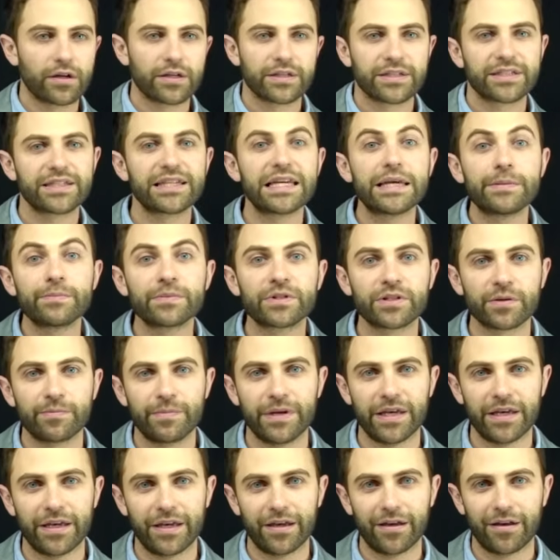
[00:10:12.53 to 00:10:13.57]
seem to
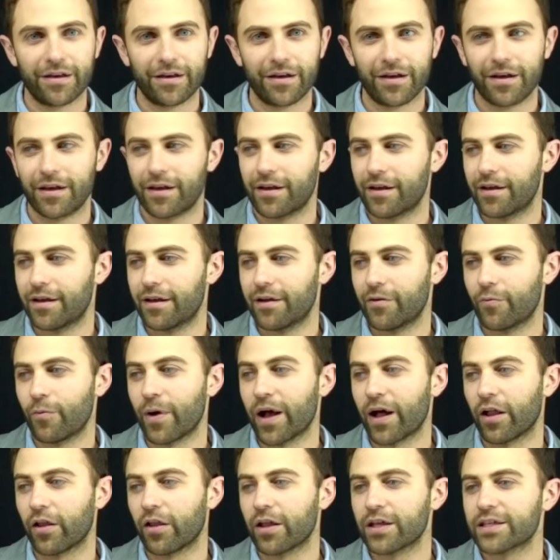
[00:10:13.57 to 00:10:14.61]
be,
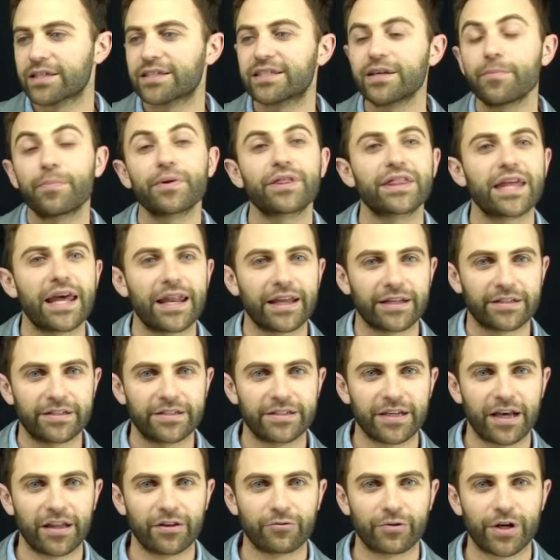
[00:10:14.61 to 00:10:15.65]
well, sympathetic to
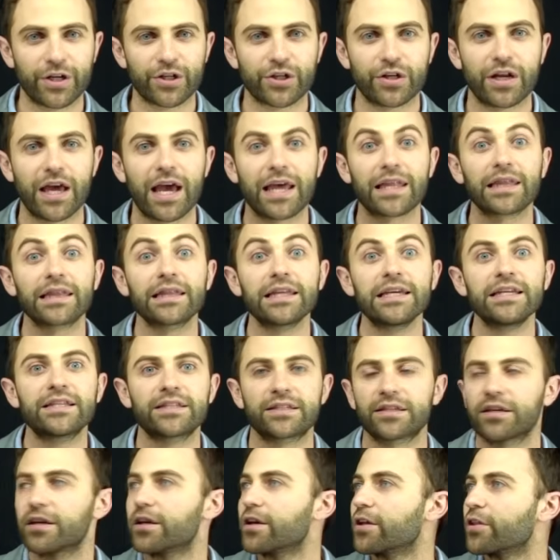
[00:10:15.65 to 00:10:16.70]
toleration, at
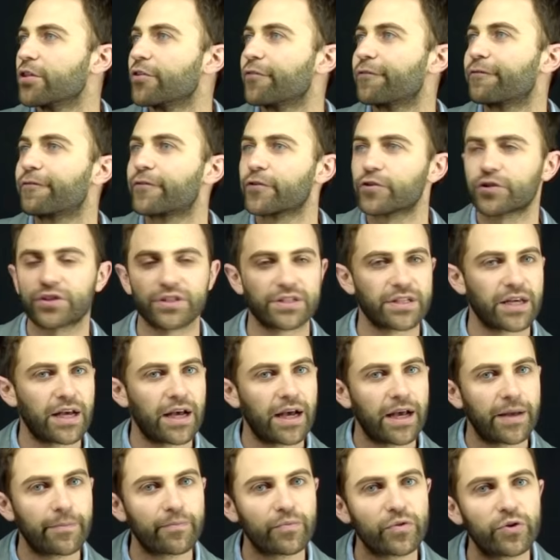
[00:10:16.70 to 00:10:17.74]
least the first
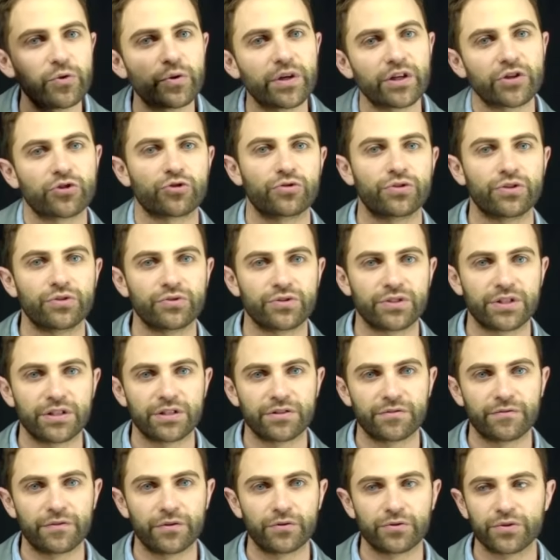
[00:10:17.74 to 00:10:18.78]
time you introduce these
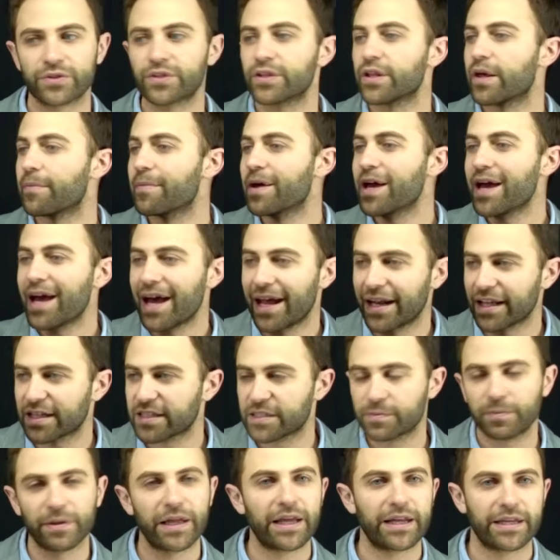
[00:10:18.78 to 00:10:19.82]
views to them and
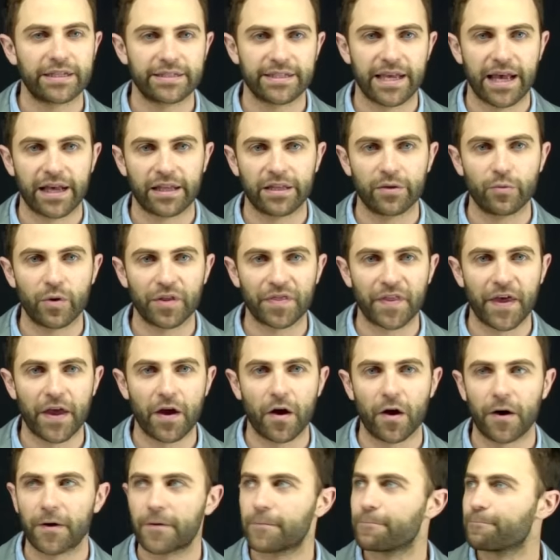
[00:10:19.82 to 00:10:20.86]
explain exactly what they
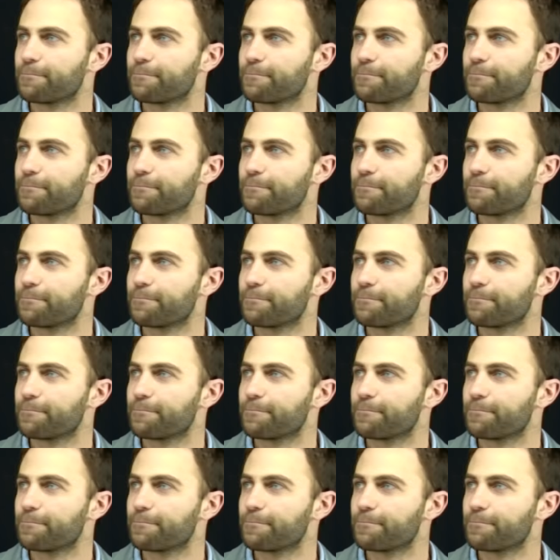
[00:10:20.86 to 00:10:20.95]
are.